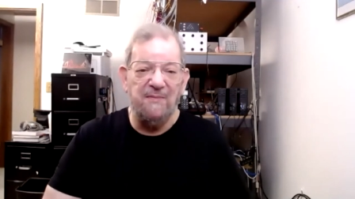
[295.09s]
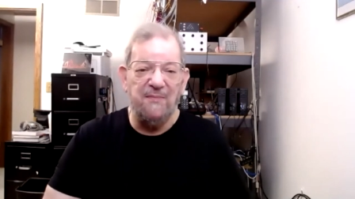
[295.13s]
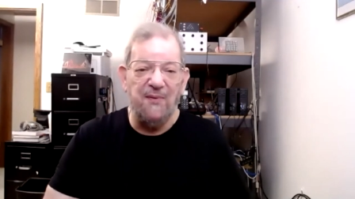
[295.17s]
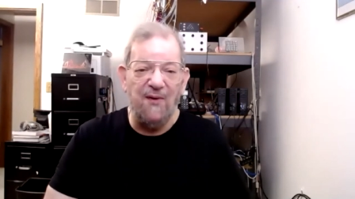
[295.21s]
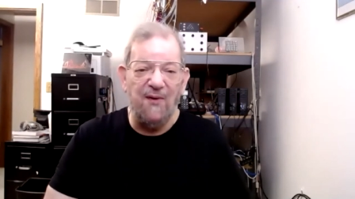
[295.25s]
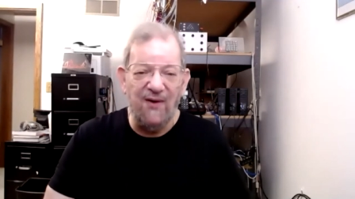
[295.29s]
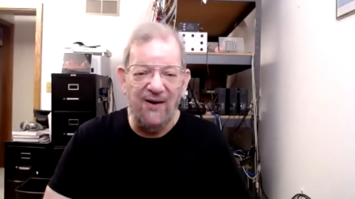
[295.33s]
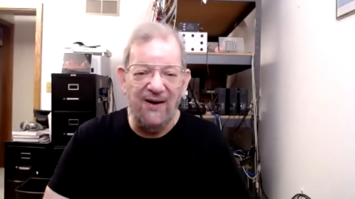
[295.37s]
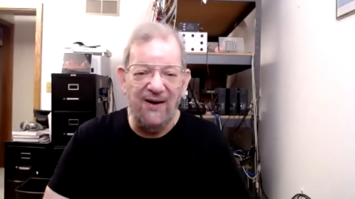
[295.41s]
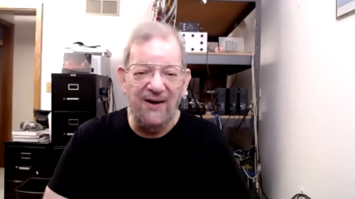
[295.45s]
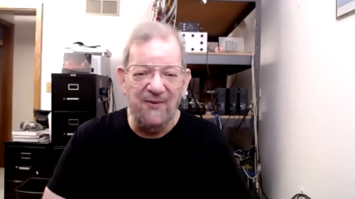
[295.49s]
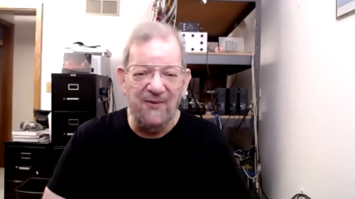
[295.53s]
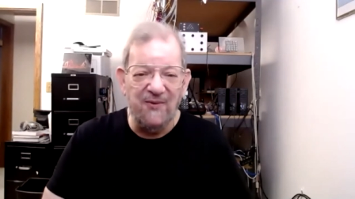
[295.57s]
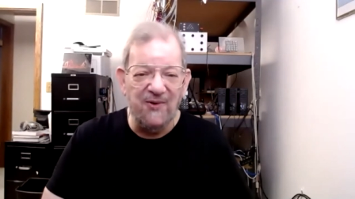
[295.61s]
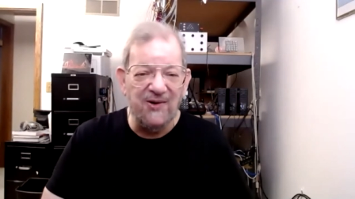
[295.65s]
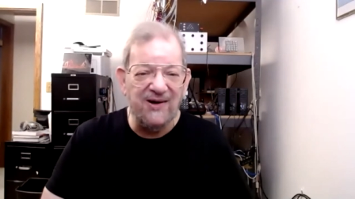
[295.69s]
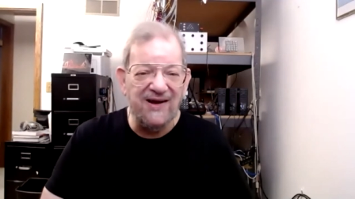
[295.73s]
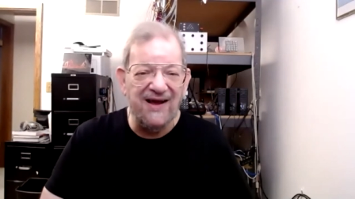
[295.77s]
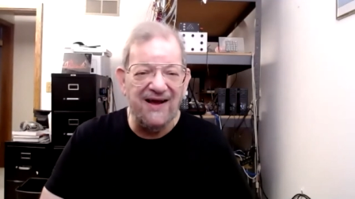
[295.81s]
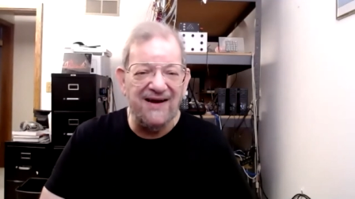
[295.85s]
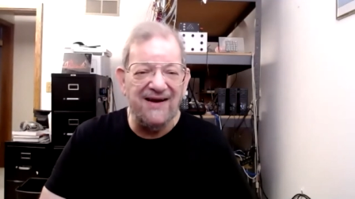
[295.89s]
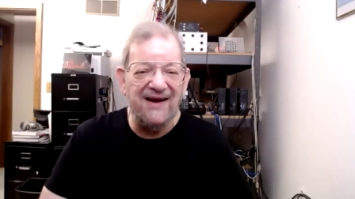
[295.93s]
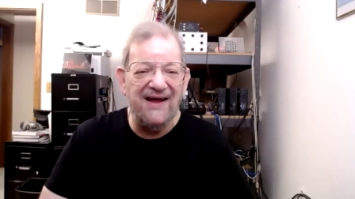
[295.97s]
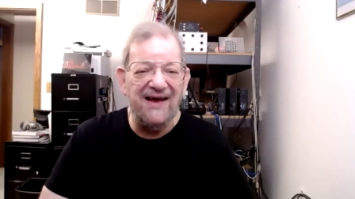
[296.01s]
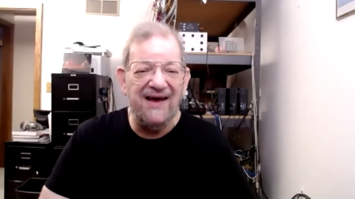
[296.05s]
boy, we're
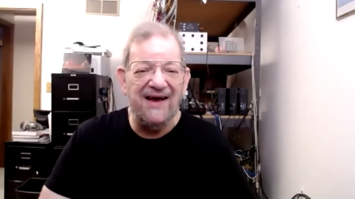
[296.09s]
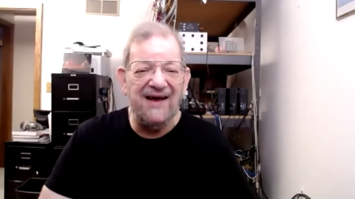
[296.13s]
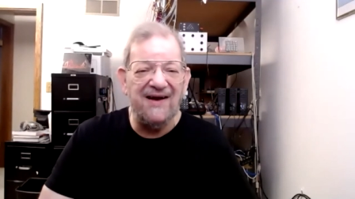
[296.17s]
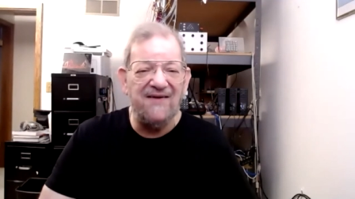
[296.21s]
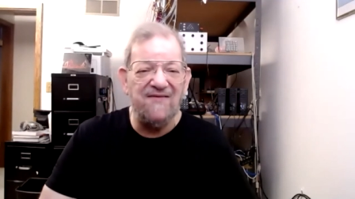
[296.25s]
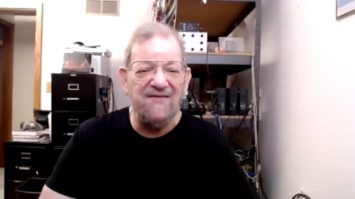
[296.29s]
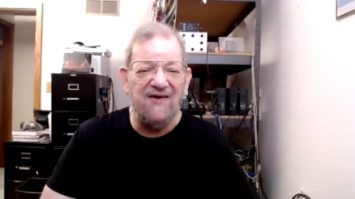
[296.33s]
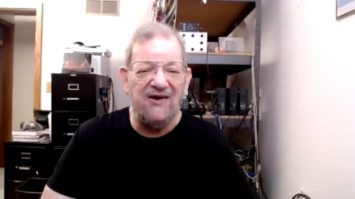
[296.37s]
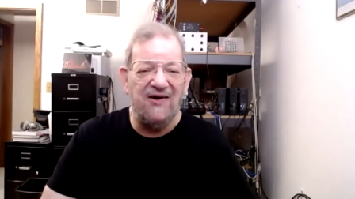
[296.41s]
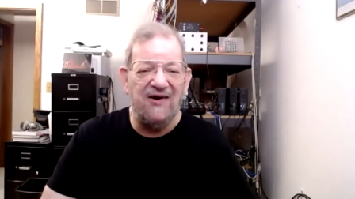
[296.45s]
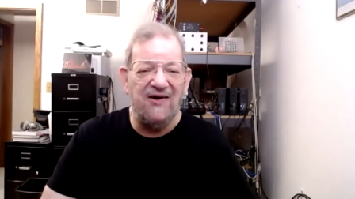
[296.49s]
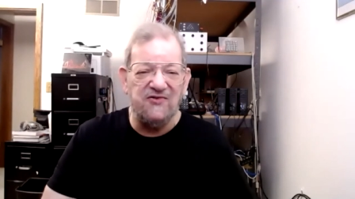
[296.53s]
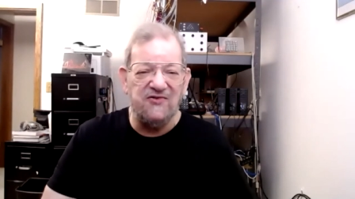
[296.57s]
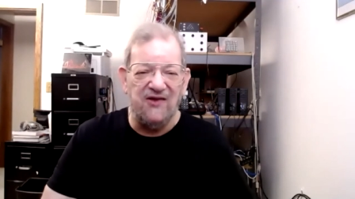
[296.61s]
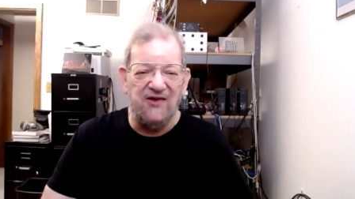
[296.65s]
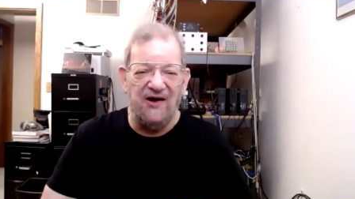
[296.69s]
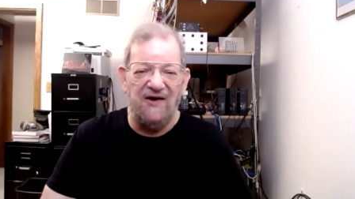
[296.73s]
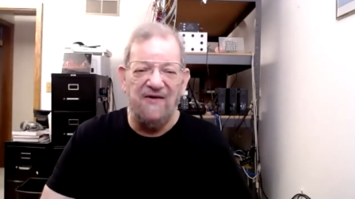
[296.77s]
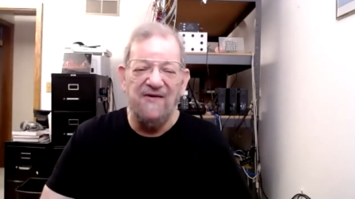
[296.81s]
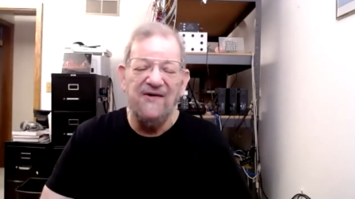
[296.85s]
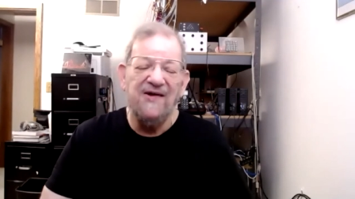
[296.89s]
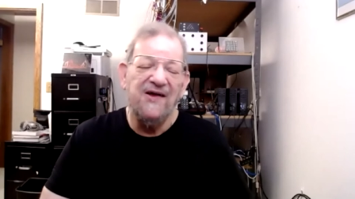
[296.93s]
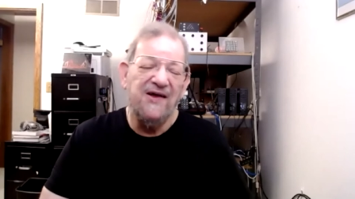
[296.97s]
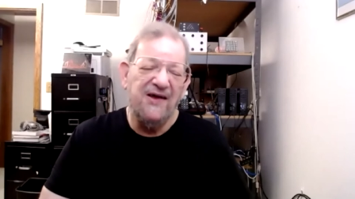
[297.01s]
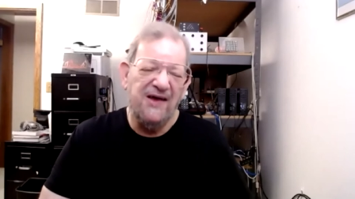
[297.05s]
getting ahead of
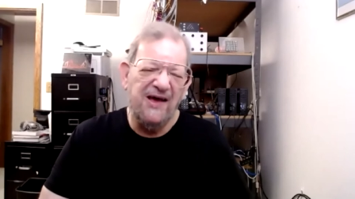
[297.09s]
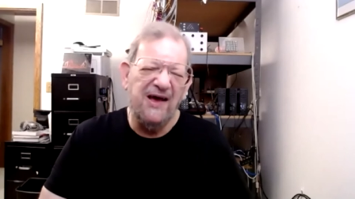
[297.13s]
ourselves.